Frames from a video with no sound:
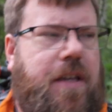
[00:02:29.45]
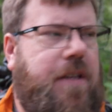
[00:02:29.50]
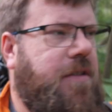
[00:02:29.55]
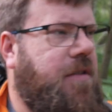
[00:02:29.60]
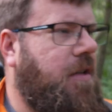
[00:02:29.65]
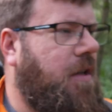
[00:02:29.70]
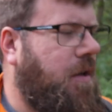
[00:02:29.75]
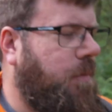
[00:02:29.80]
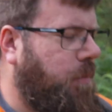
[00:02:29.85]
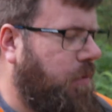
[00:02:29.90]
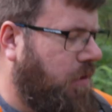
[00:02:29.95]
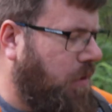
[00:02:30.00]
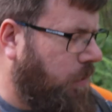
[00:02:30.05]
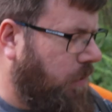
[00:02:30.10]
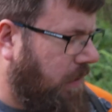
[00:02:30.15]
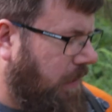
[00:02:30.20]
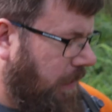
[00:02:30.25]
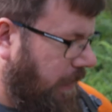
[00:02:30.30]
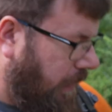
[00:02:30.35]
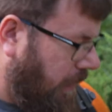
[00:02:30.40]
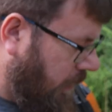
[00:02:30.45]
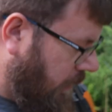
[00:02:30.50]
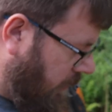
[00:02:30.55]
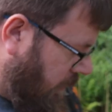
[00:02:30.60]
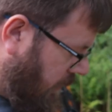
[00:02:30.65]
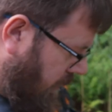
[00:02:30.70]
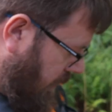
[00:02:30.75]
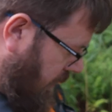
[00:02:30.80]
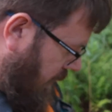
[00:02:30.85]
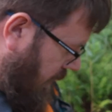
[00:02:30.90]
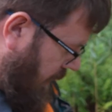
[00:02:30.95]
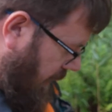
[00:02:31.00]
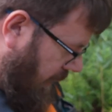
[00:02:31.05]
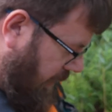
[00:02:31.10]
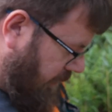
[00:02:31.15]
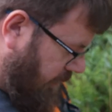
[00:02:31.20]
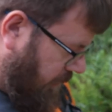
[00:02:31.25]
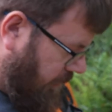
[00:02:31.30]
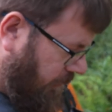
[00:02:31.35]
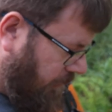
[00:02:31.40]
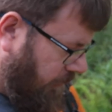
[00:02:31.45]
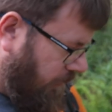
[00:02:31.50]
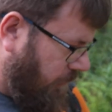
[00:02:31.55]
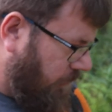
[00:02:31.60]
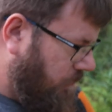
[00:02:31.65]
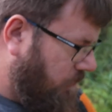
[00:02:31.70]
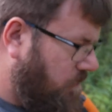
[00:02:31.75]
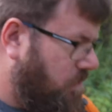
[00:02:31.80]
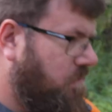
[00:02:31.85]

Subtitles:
It's predominantly a sort of